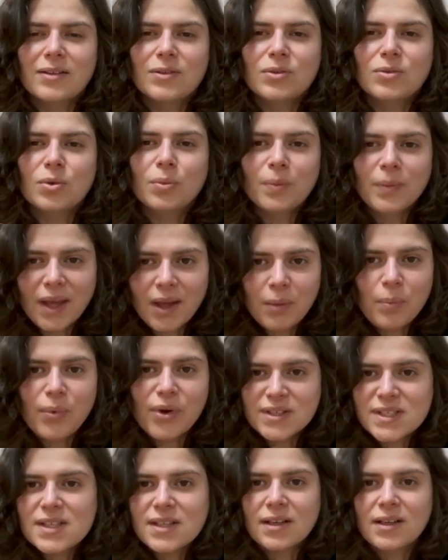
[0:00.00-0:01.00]
to me
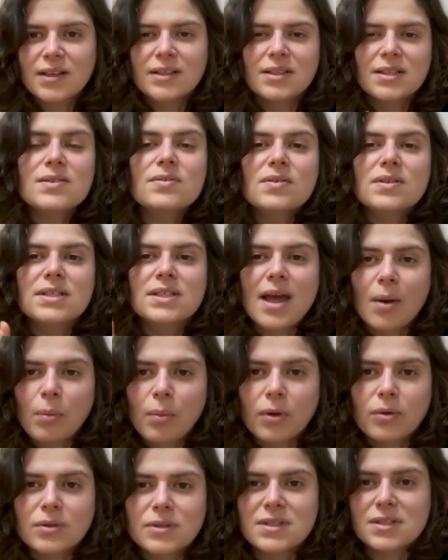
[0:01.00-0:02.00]
personally, this
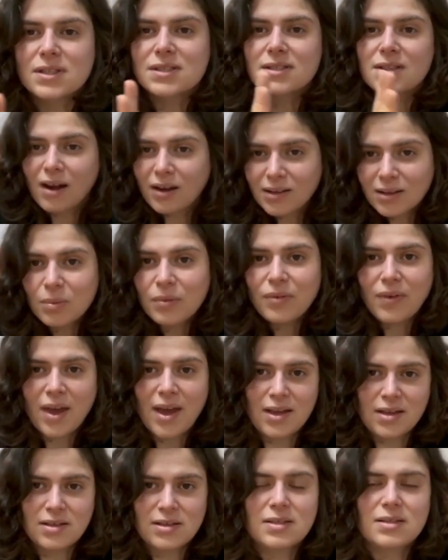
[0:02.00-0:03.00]
resembles the startup
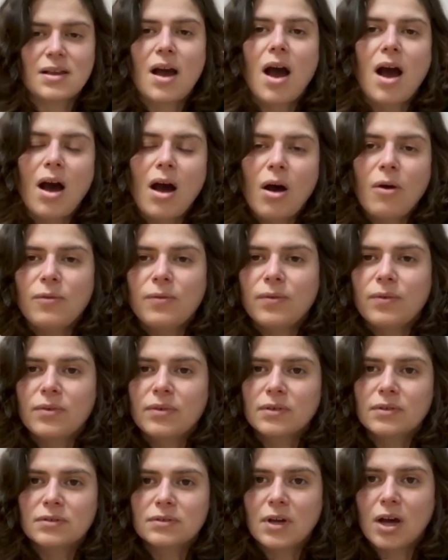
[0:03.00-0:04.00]
phase of
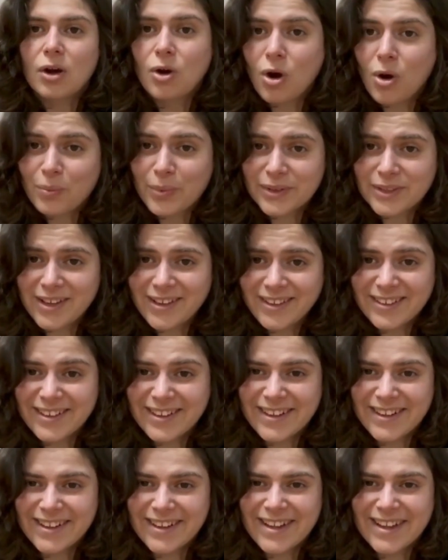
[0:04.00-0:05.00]
a company,
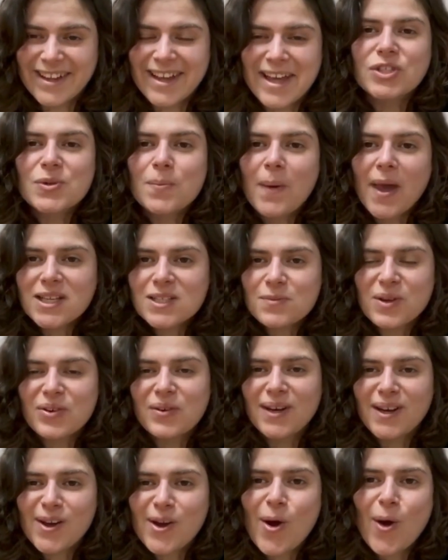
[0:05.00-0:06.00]
which makes me
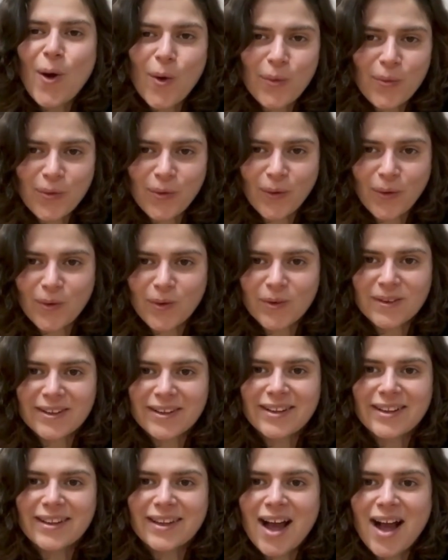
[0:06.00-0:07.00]
really hopeful
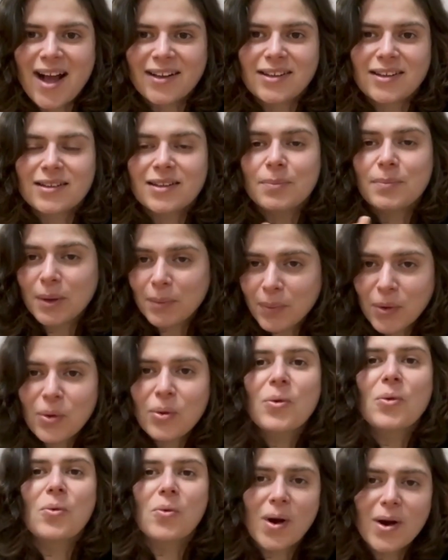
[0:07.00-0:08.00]
that the people
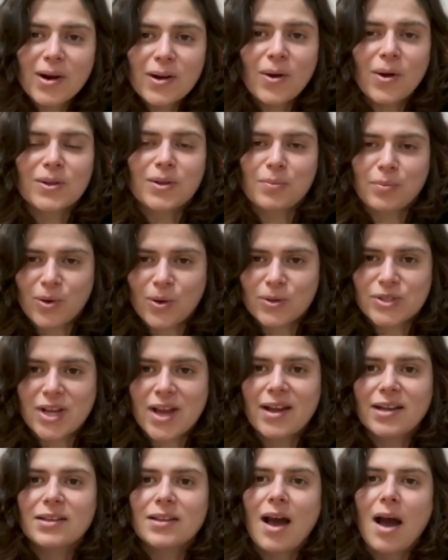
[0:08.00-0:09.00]
who work on the
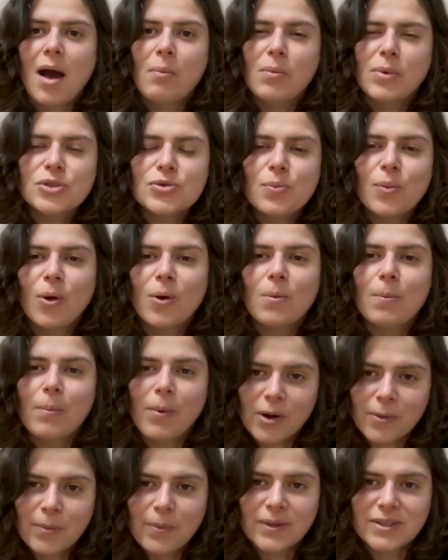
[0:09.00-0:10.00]
project are much more
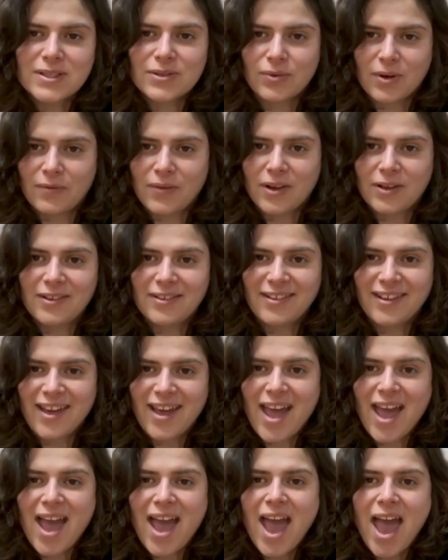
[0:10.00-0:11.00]
purpose-driven
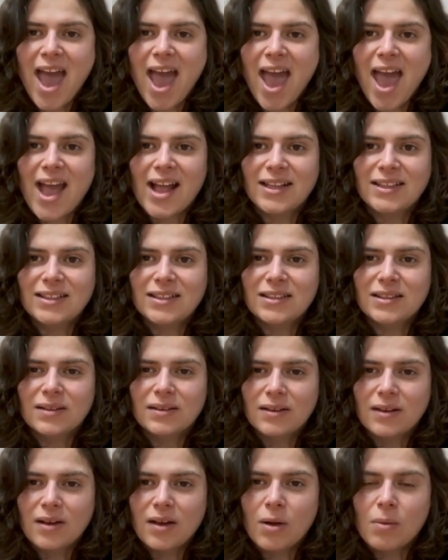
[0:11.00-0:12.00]
and
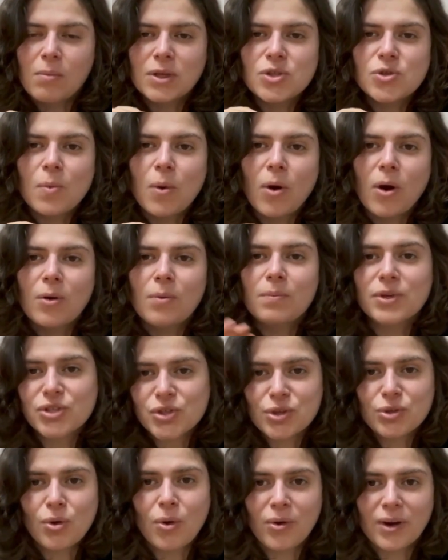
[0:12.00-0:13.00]
much more
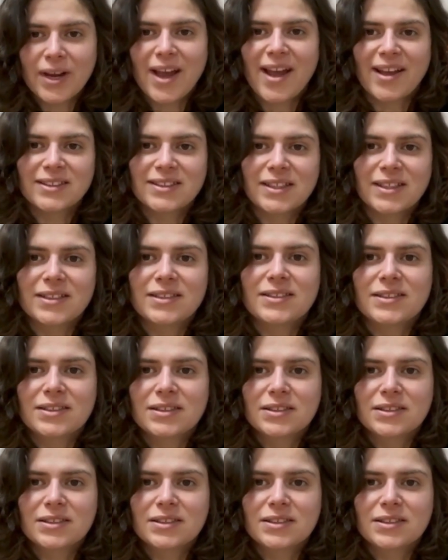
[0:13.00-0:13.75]
mission-oriented